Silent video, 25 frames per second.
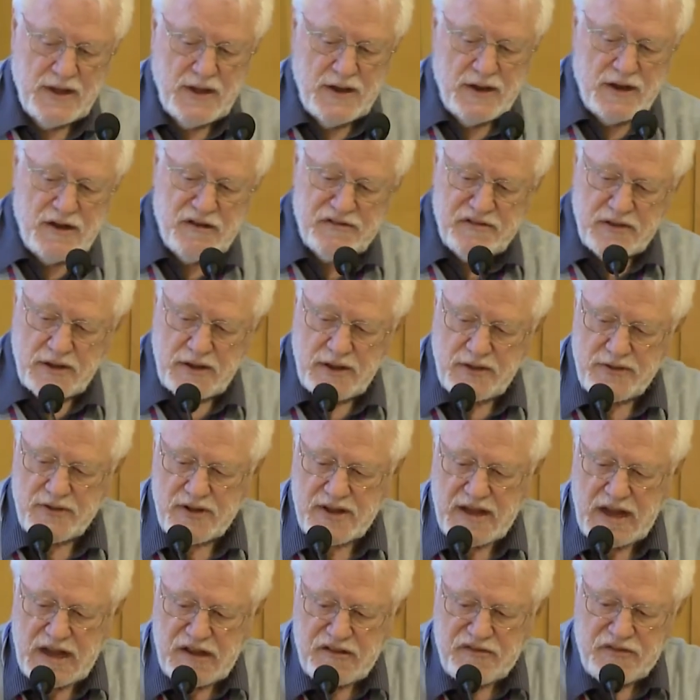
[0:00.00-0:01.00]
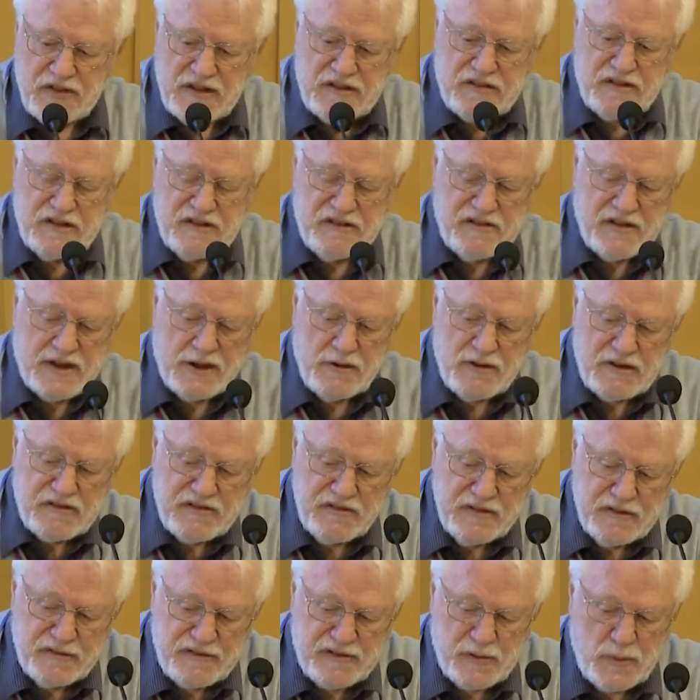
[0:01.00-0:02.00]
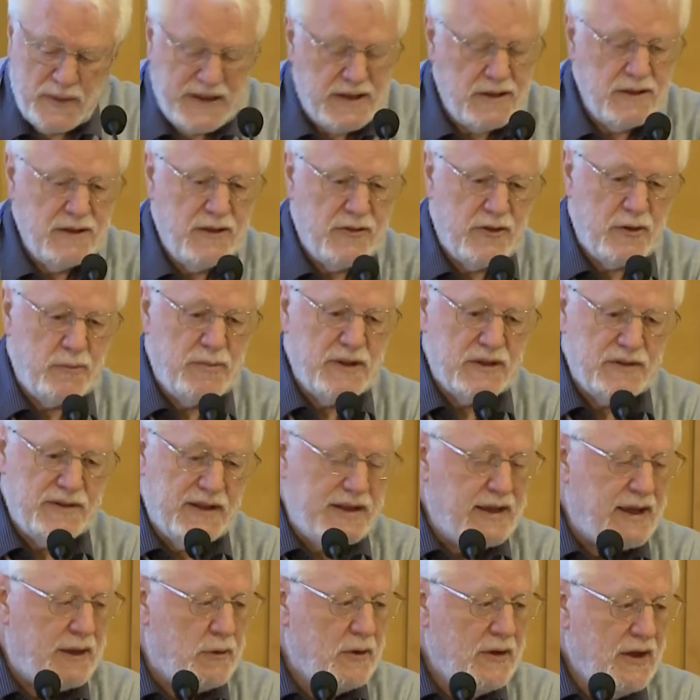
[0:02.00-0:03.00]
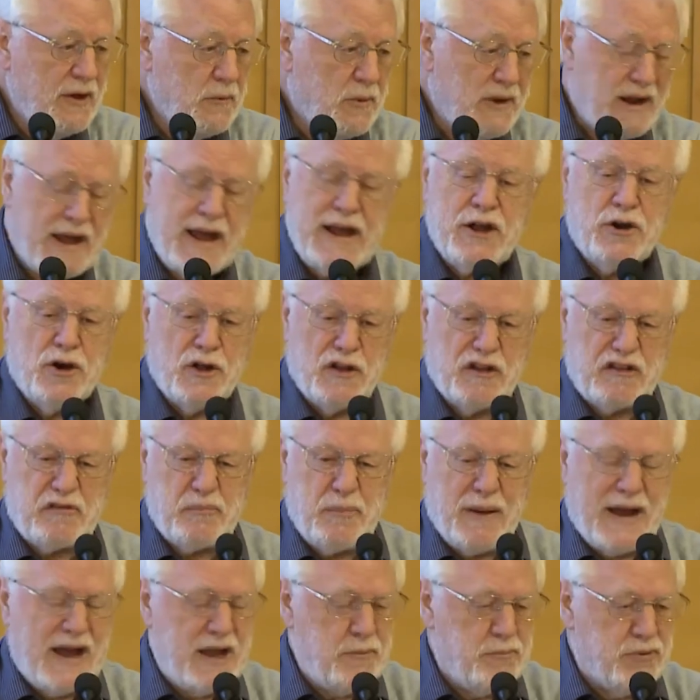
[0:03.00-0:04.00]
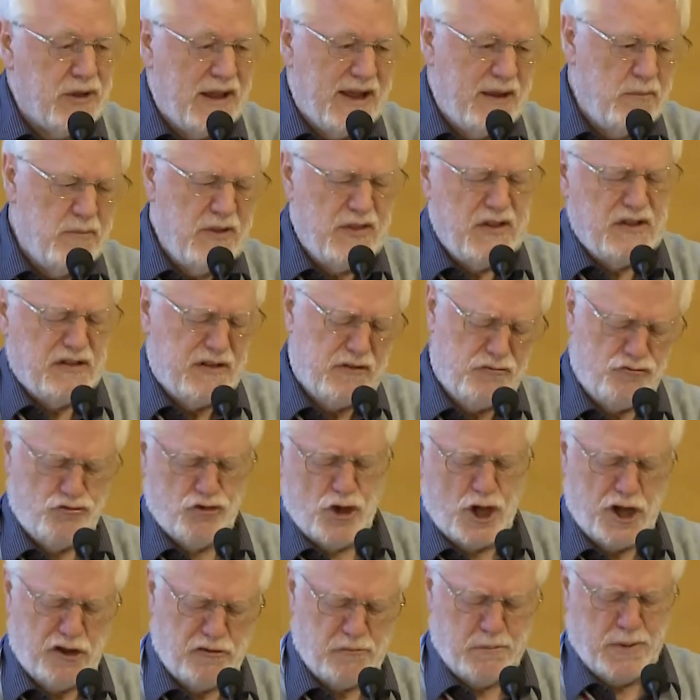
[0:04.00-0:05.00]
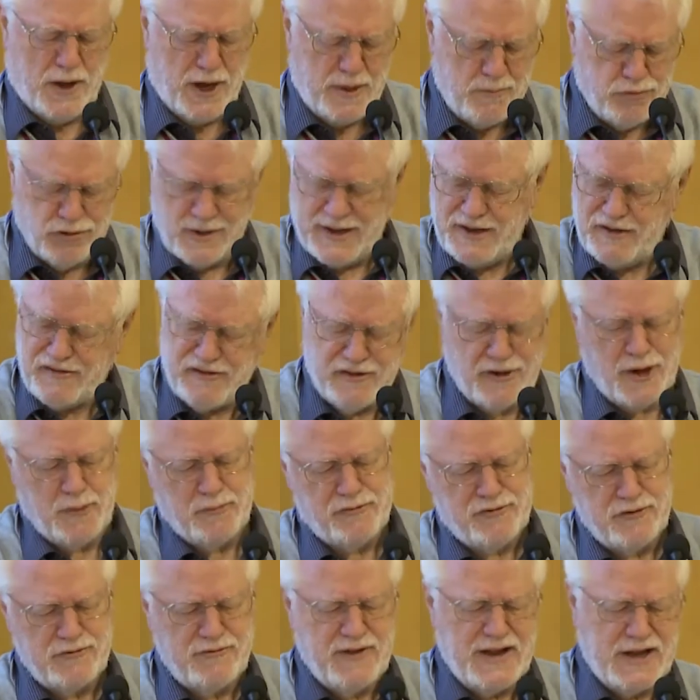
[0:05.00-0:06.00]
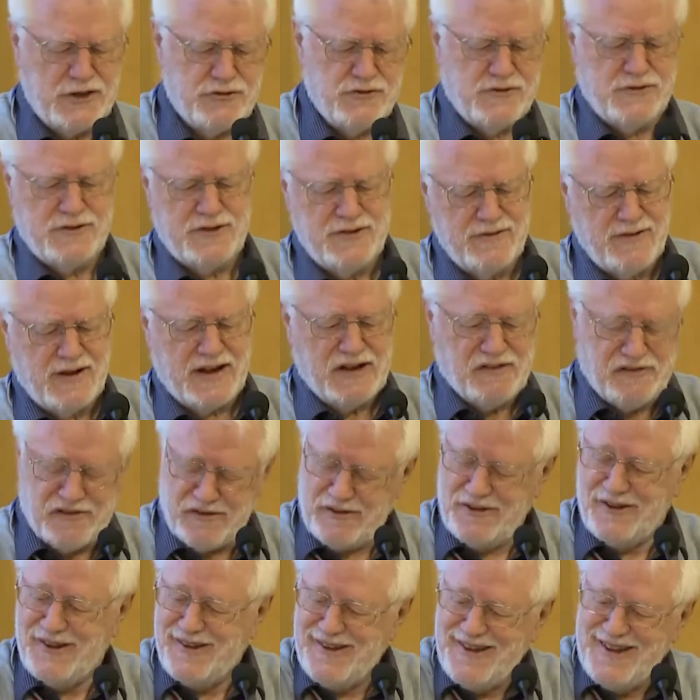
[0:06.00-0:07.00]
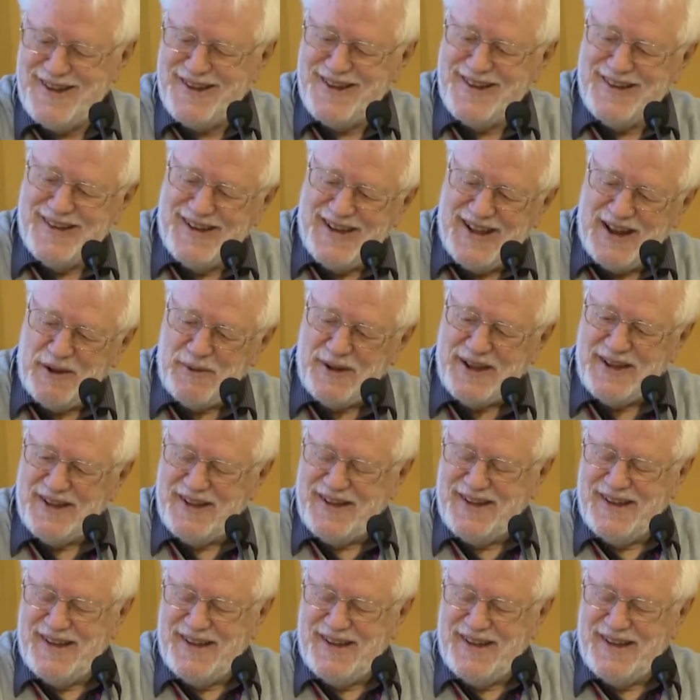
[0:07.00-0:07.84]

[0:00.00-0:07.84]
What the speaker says: Now here's another case. This is Ericsson of Sweden, and they're building what I call a spy plane, but they said it's not a spy plane. It's an observation device. Anyway.